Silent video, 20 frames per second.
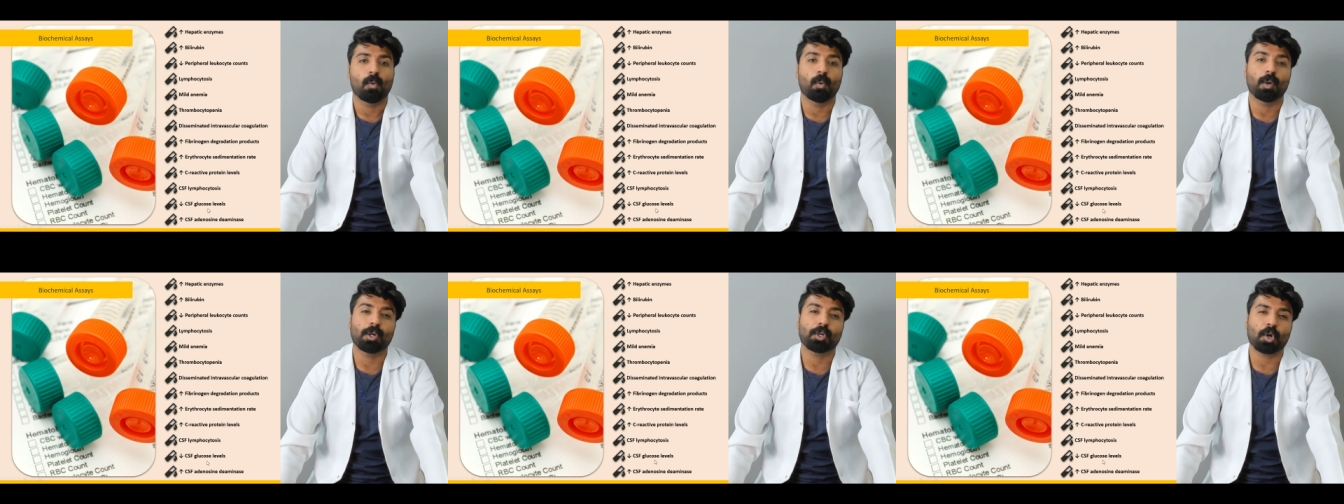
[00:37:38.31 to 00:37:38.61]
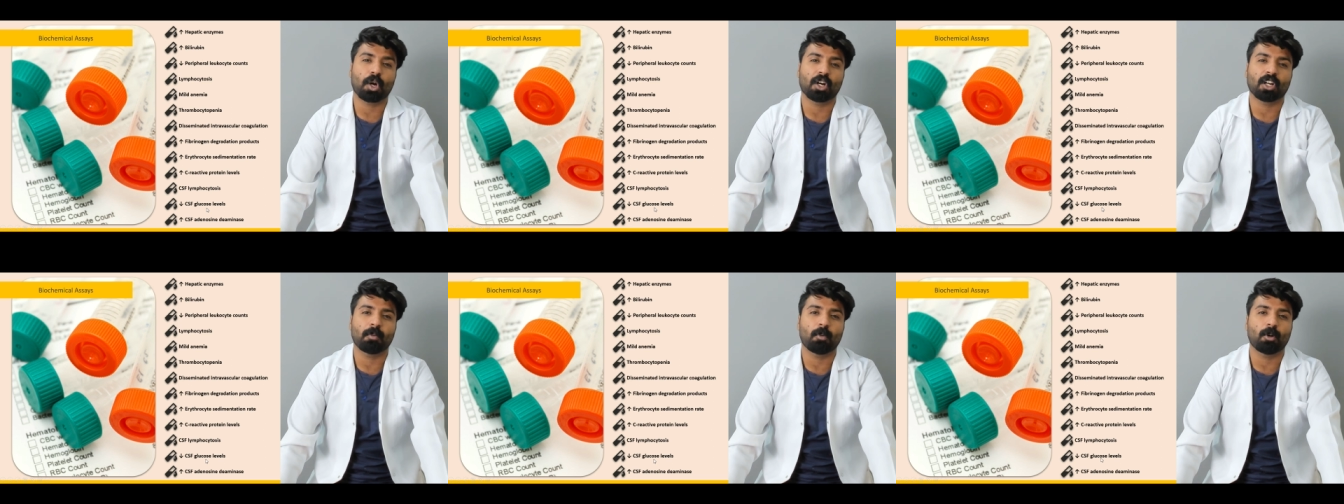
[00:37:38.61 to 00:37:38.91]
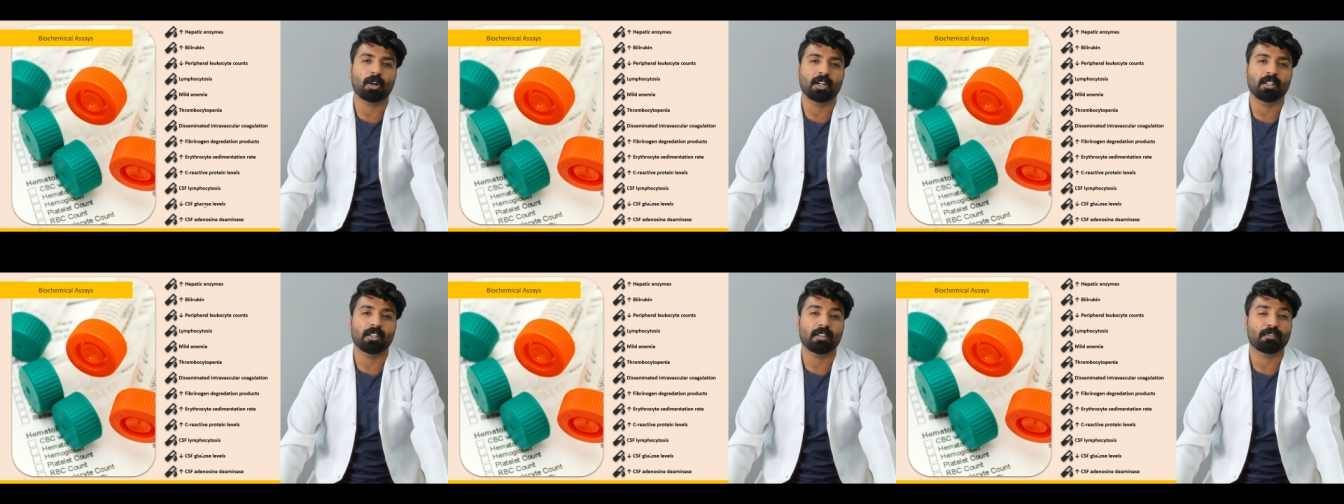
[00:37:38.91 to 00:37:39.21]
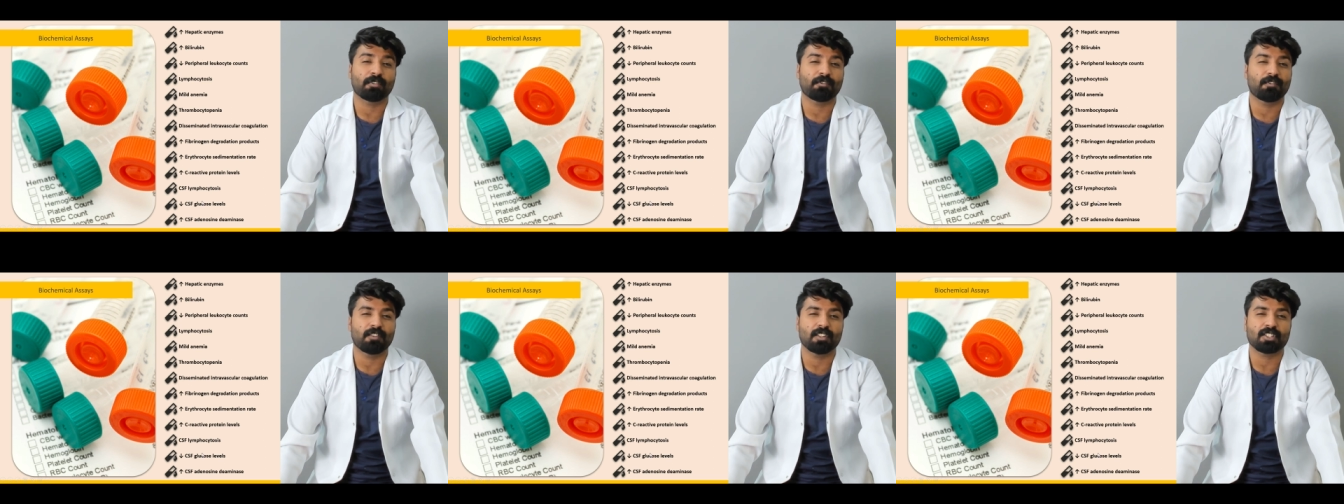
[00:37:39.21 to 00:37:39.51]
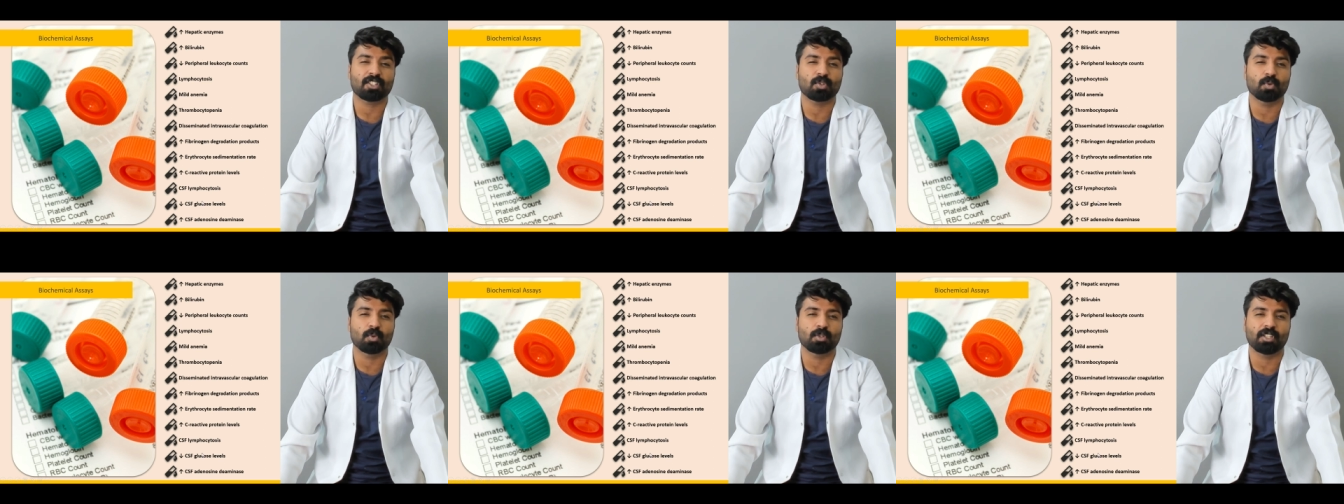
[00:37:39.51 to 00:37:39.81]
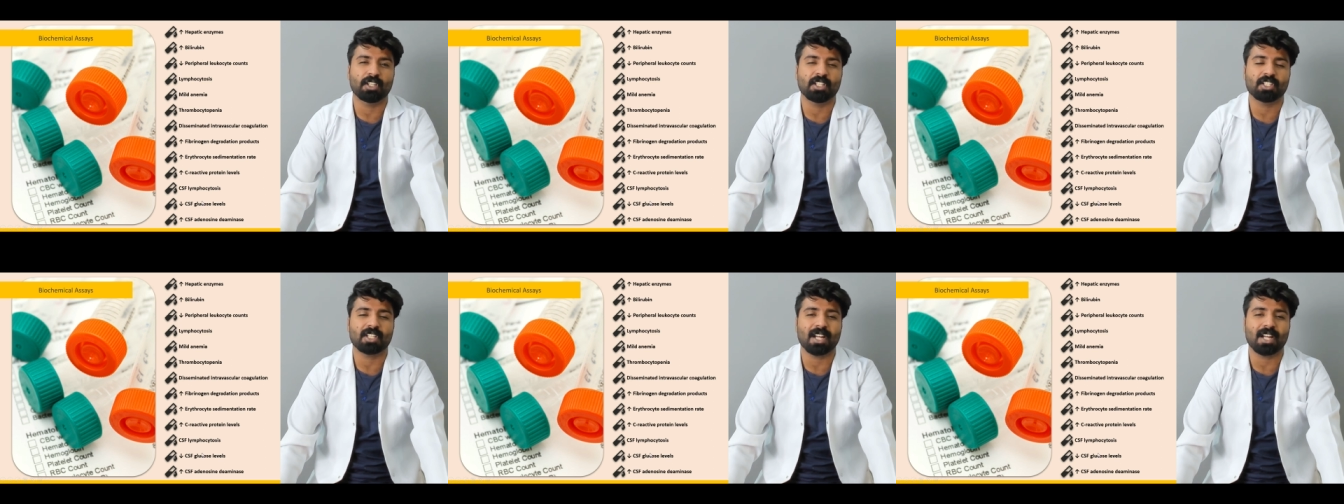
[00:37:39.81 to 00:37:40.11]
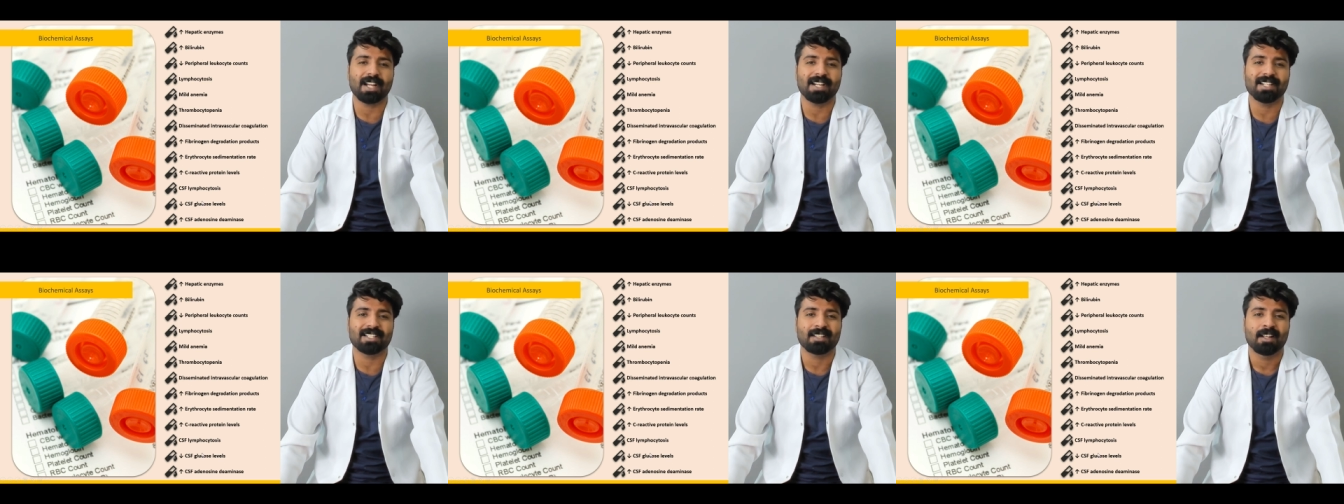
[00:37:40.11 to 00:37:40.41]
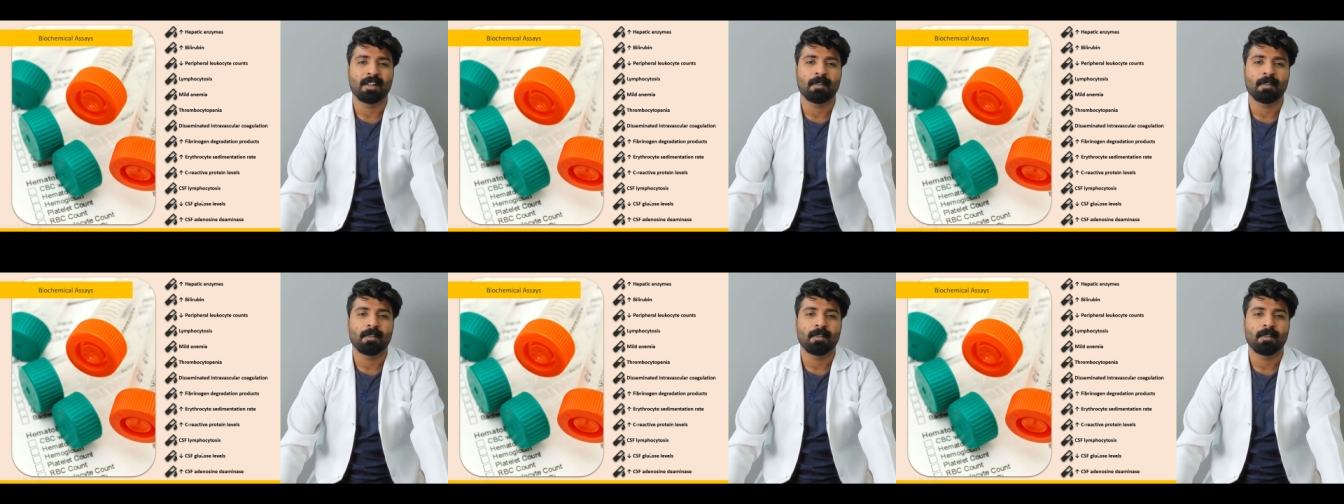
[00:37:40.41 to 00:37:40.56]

We talked about in the first two, three slides,